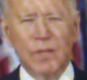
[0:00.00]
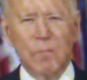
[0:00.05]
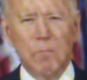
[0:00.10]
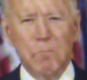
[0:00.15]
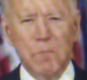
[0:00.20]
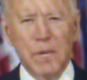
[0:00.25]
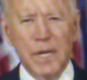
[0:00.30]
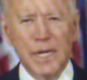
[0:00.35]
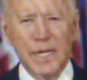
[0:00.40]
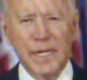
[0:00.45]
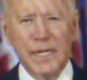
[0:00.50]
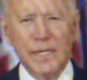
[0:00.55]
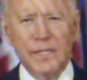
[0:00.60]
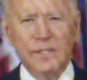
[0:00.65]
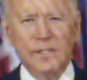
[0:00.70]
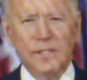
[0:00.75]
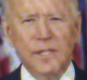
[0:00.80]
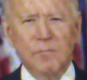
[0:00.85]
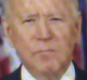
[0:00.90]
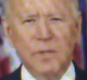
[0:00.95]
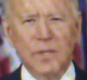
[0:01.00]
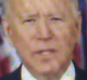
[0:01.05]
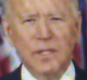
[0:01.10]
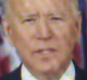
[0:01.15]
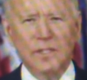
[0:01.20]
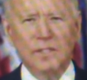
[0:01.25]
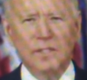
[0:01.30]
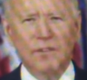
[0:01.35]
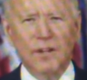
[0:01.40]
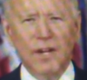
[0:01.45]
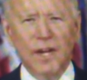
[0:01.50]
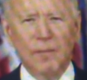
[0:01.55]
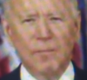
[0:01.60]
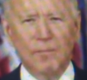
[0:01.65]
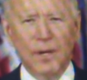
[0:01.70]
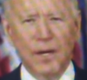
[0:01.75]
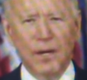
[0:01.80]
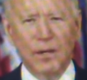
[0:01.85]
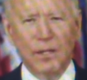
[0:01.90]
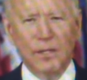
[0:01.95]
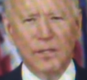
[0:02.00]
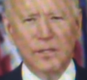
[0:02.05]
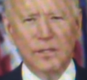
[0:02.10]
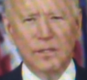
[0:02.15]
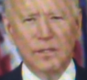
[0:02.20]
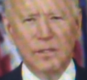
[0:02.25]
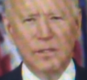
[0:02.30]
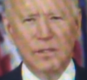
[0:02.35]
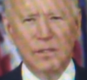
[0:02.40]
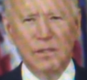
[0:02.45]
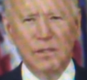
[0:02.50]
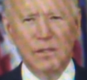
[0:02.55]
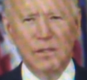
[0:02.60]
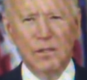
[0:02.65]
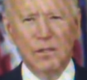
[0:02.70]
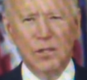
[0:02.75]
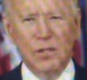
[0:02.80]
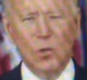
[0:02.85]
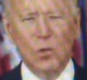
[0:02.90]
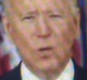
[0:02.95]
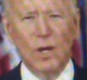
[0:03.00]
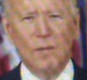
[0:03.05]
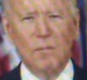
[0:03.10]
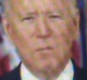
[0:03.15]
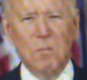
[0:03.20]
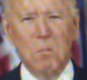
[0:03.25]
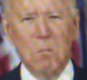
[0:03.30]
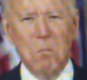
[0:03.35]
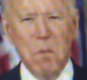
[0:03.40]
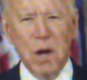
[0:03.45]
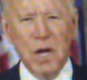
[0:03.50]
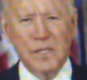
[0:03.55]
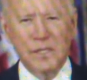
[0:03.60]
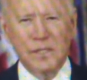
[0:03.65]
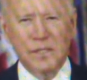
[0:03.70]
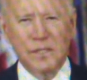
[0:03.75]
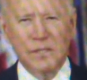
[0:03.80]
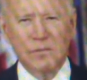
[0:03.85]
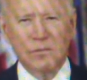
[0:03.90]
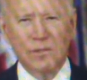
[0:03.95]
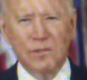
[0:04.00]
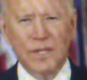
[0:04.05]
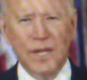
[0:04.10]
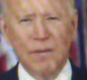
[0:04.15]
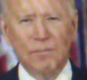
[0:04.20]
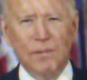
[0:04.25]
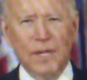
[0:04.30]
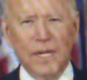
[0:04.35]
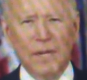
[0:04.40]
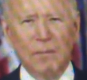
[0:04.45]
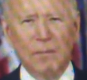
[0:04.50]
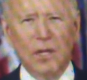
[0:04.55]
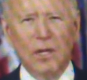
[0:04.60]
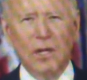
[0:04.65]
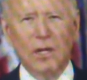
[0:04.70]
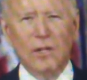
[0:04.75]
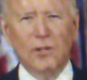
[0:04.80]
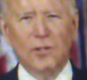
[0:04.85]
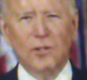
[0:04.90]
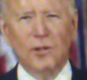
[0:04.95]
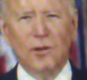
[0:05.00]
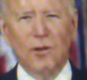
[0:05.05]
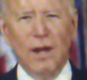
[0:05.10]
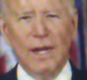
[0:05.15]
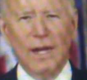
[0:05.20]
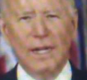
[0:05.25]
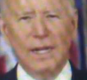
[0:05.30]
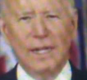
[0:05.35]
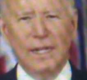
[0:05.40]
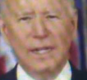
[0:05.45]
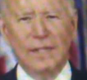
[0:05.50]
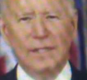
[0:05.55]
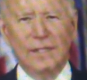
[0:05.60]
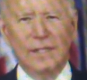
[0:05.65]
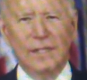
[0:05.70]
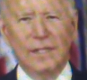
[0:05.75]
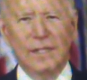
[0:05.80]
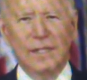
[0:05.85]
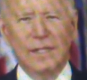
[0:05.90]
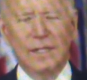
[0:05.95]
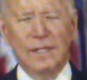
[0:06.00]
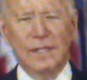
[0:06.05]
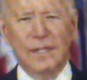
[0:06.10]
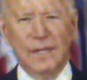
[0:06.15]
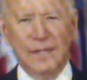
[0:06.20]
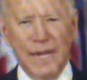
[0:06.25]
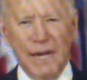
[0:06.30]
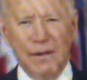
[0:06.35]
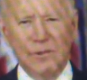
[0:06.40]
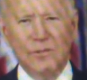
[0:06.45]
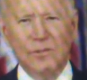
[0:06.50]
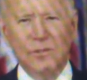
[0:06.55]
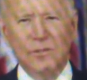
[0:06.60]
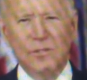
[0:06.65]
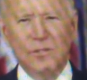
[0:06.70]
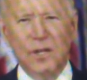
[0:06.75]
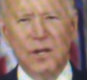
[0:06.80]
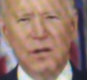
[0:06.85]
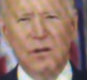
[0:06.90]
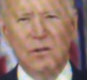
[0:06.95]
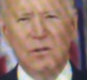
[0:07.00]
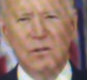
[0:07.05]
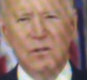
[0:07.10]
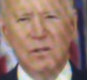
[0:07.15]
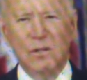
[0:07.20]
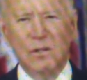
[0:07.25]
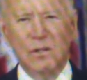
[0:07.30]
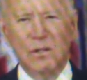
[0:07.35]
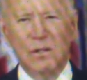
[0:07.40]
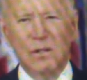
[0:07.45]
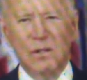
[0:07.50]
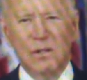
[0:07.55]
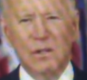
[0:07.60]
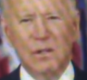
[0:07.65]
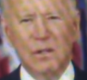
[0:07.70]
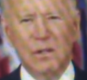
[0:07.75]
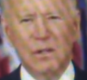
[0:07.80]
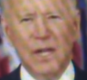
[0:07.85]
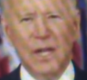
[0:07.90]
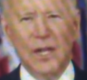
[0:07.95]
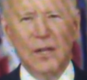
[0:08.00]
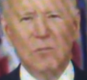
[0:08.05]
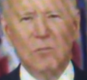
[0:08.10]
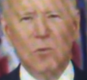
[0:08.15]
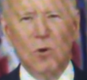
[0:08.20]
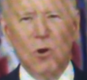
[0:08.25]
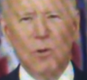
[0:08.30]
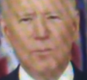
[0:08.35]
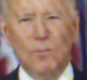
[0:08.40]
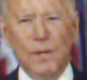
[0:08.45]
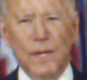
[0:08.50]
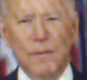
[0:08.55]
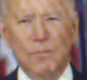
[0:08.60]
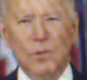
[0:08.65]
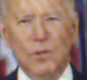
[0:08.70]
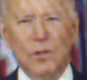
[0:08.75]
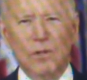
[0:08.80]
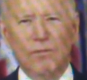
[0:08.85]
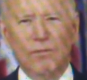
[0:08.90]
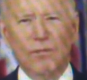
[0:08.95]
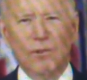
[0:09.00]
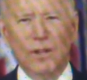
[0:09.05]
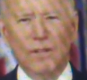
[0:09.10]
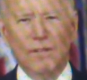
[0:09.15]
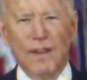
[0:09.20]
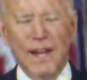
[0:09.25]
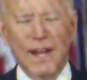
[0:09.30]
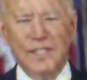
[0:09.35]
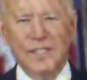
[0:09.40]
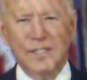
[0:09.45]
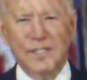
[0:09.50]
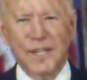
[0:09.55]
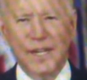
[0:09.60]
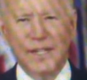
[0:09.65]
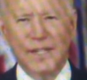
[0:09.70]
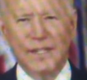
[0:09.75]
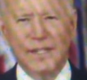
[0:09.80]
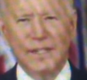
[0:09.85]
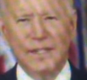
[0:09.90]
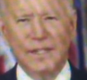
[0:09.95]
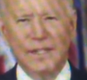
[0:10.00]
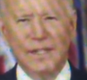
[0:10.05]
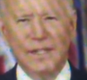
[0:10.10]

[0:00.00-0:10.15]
millions and millions of grandparents who went months without being able to hug their grandkids can now do so. And the more people are fully vaccinated,